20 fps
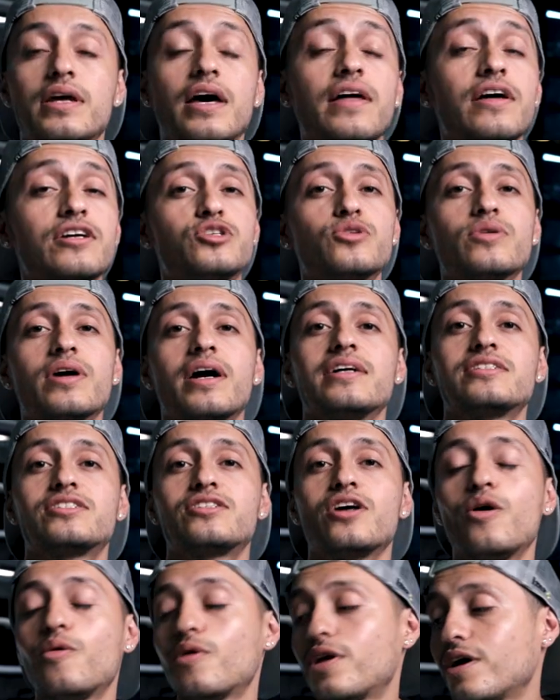Now that you guys
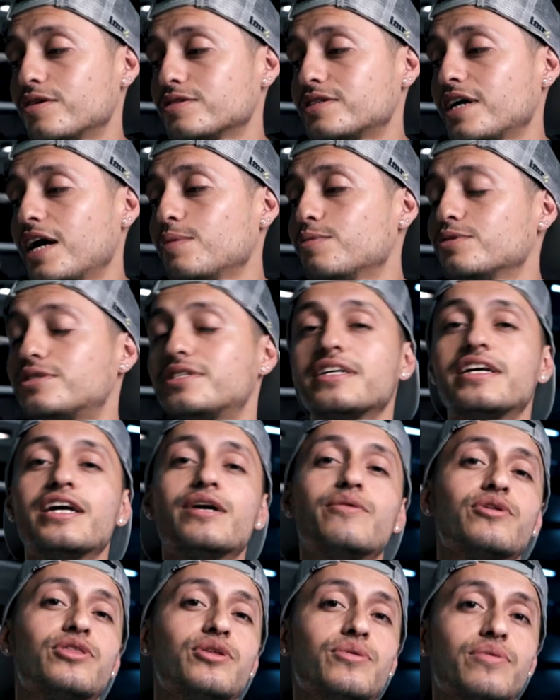saw what I was able to
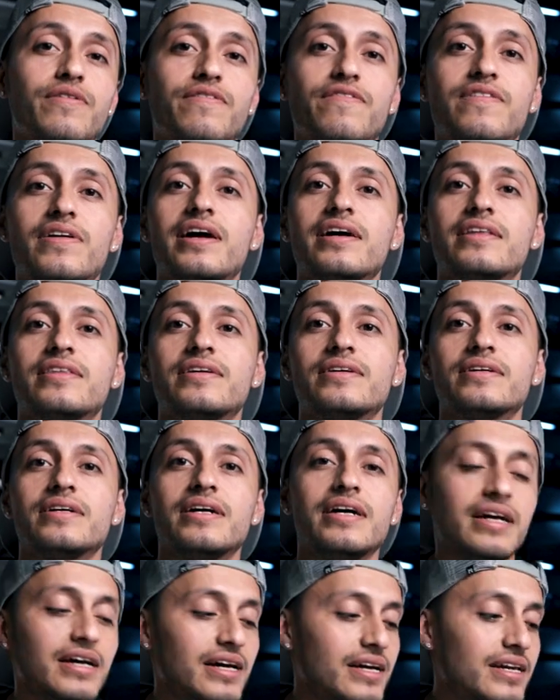get with the reflector,
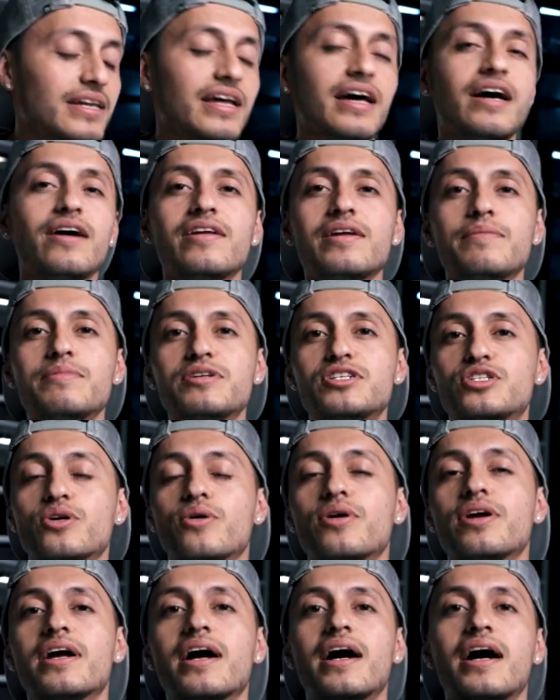now let me show
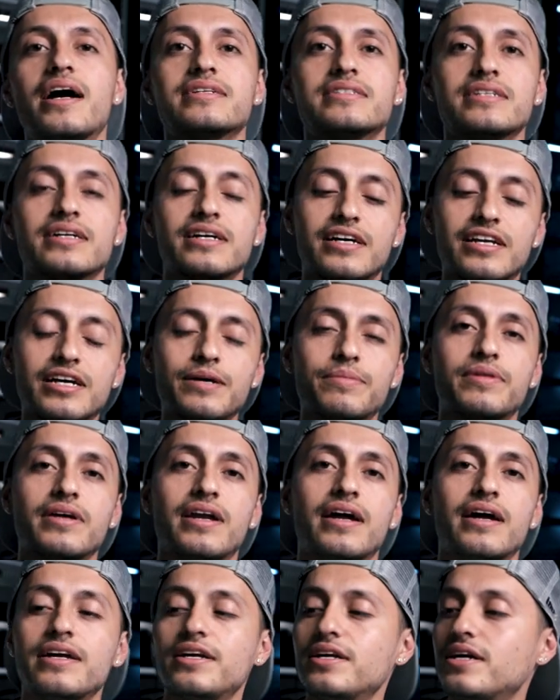you guys a clip that
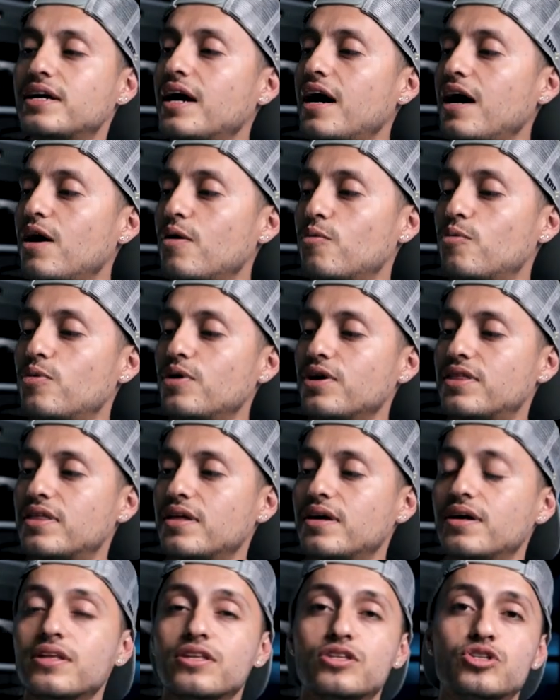I got with
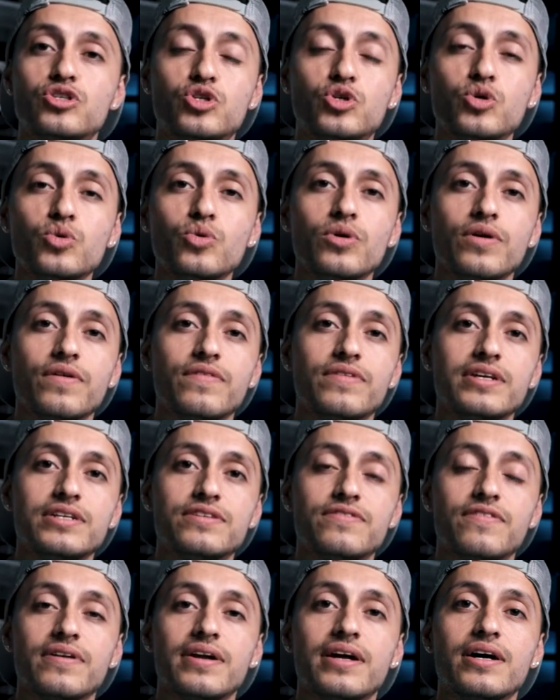two of these
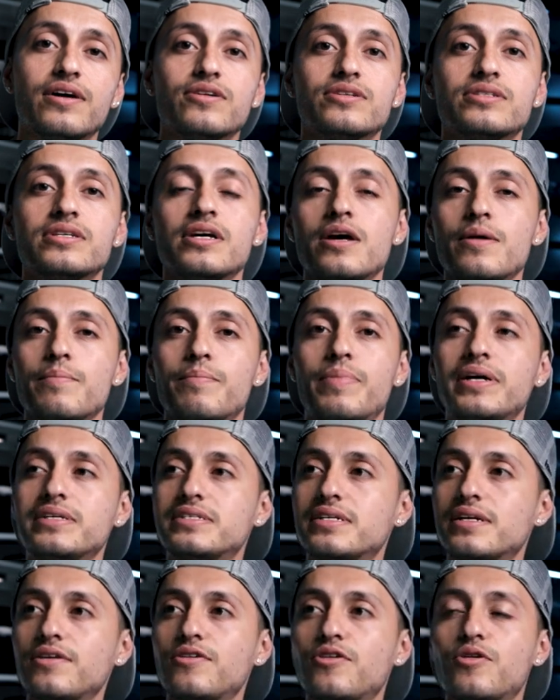Fresnels.
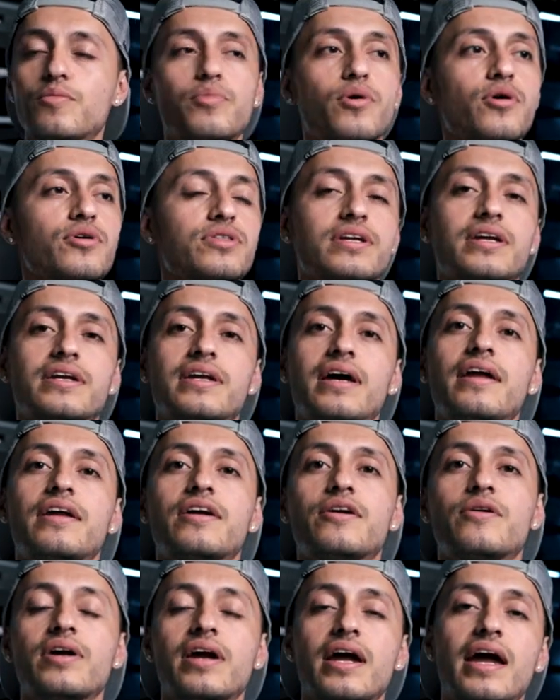Basically, they were both in a
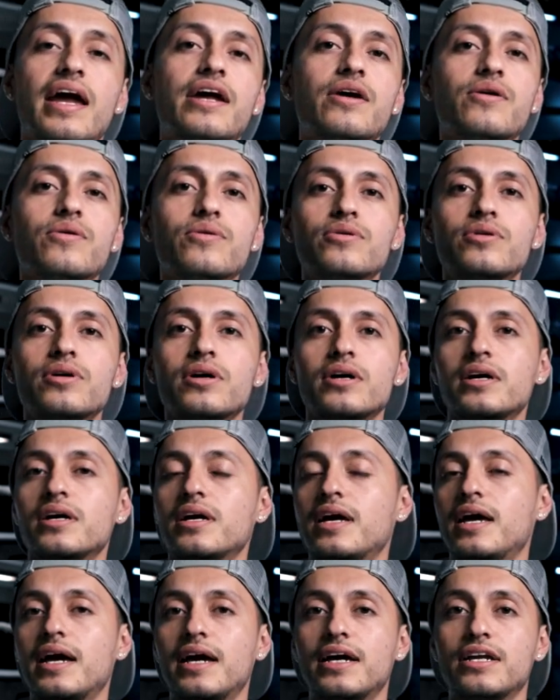90-degree angle
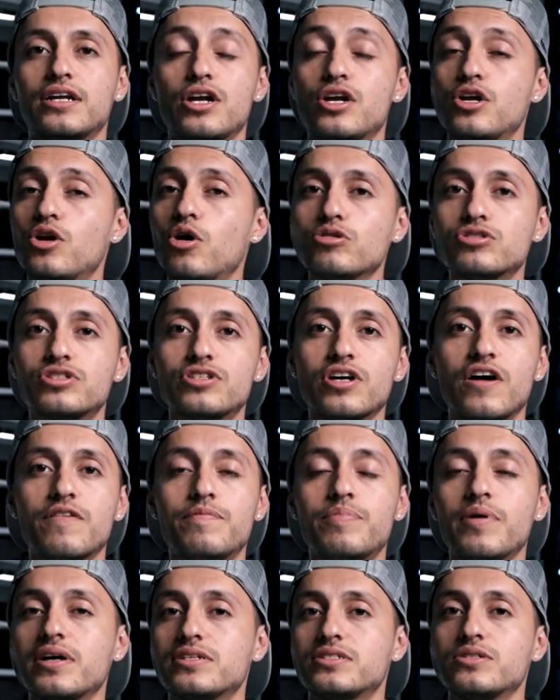and no
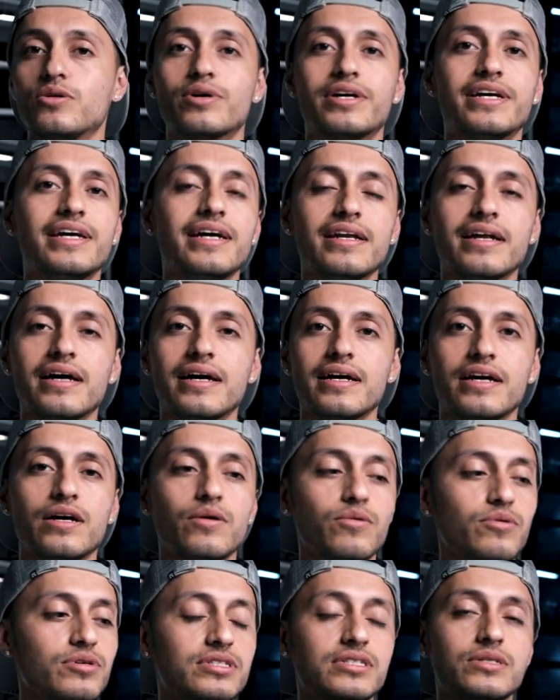softbox, no key light. It
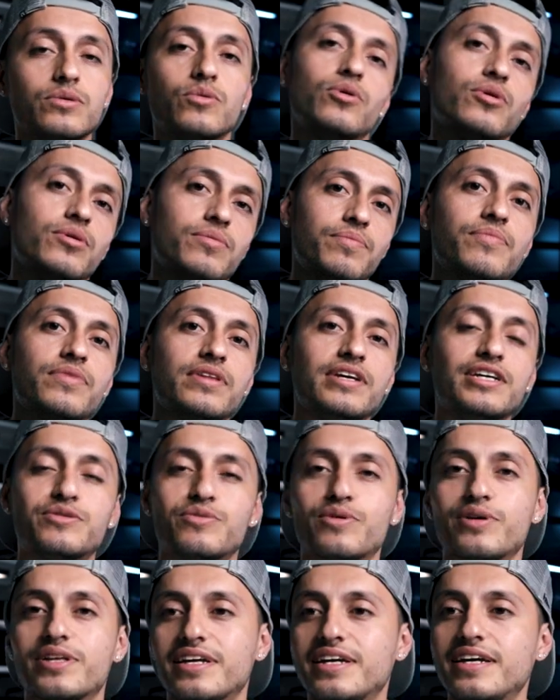was, well, these
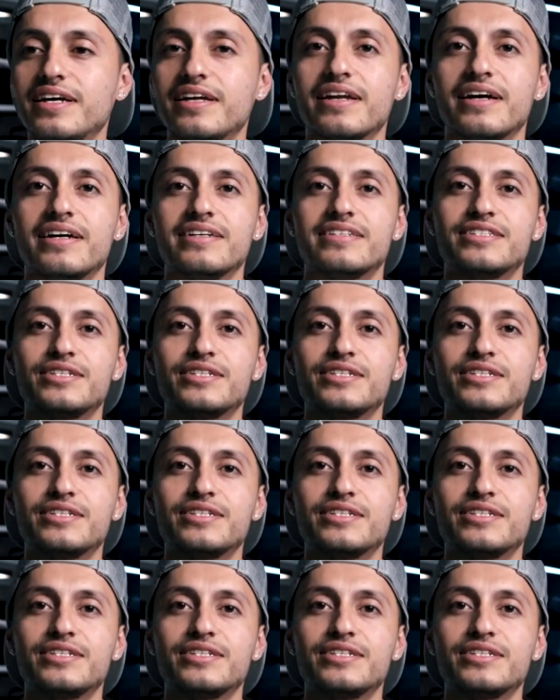were the key lights.